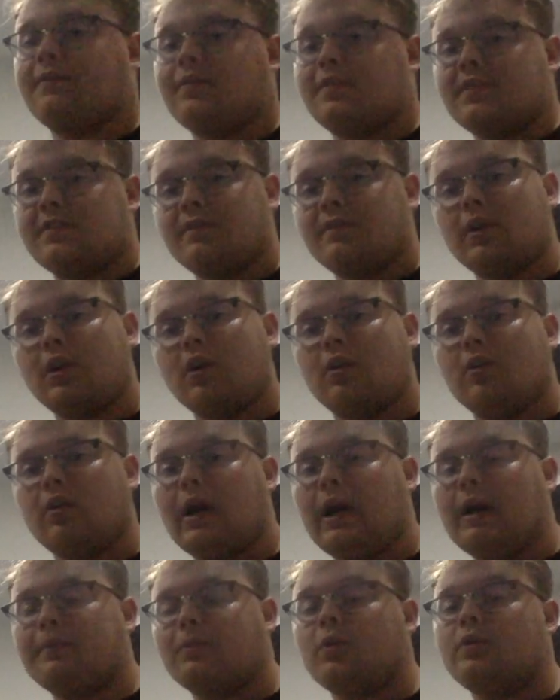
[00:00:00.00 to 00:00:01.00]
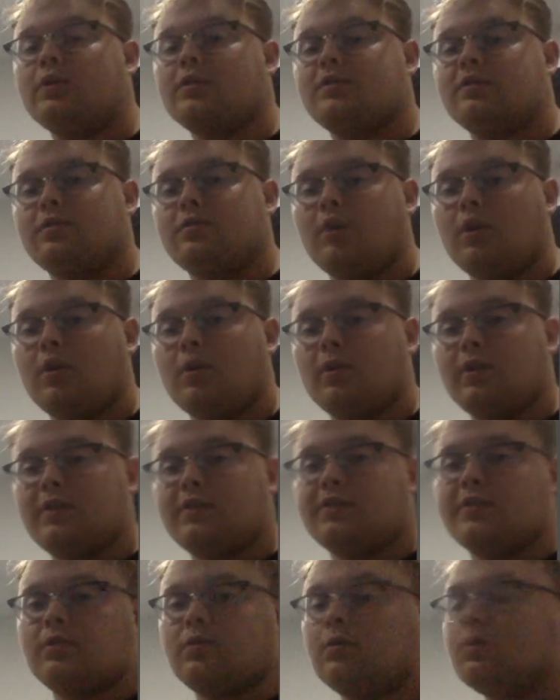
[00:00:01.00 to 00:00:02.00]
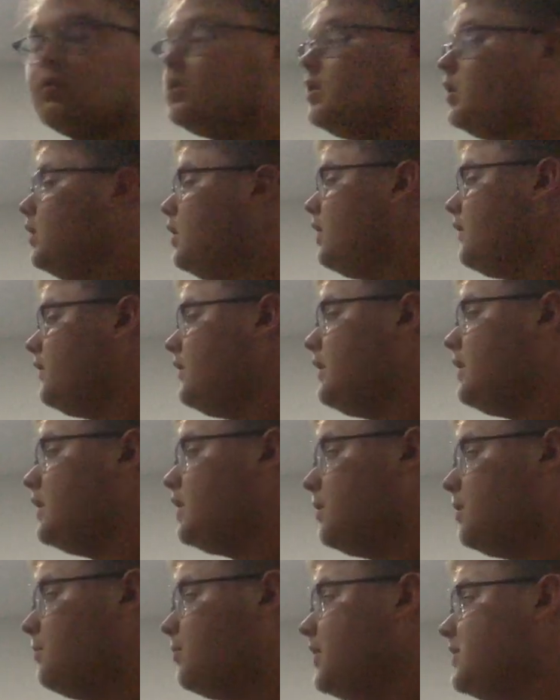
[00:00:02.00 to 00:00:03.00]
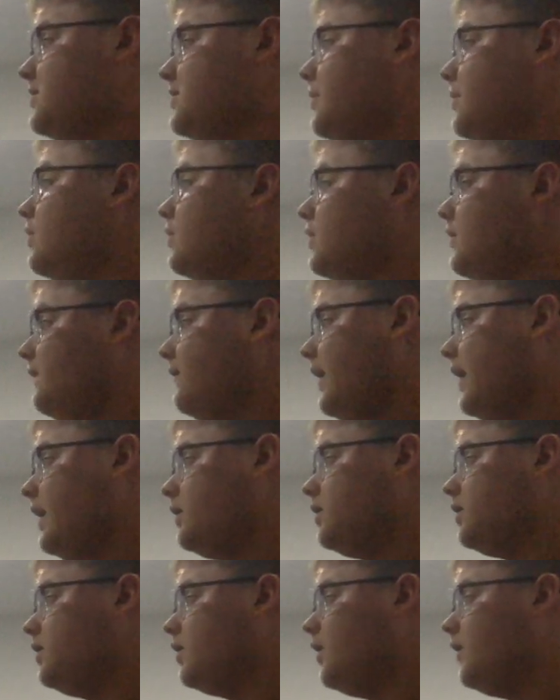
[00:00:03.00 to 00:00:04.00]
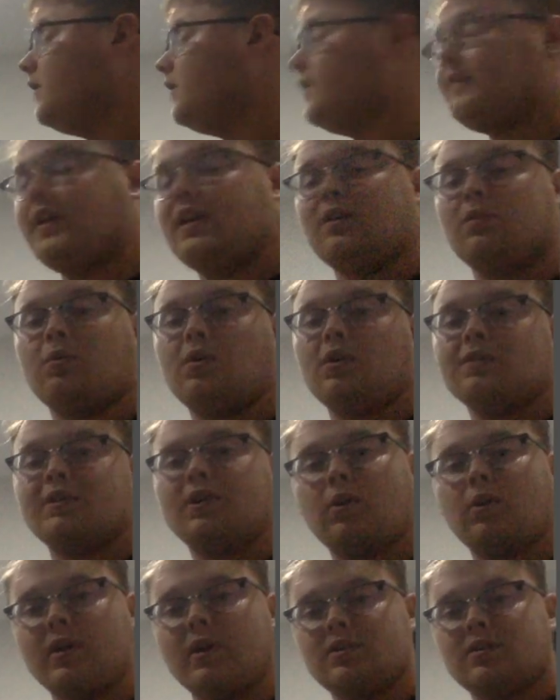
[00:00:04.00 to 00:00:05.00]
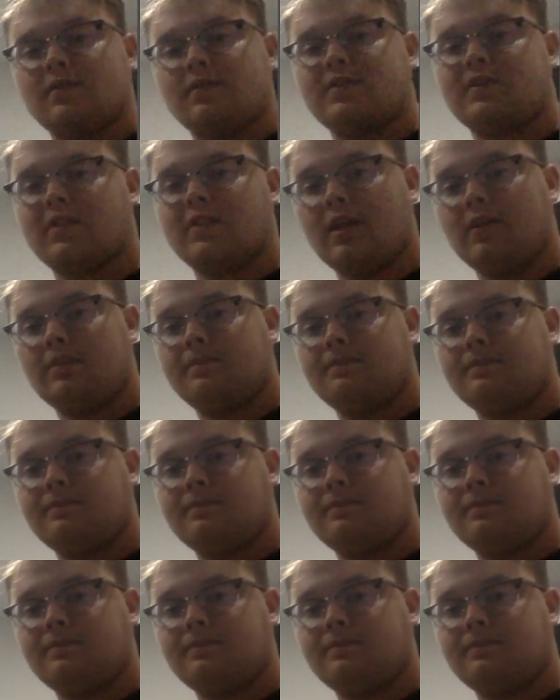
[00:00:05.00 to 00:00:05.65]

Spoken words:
of this video, I'm going to go into the compressibility factor of the van der Waals equation of state.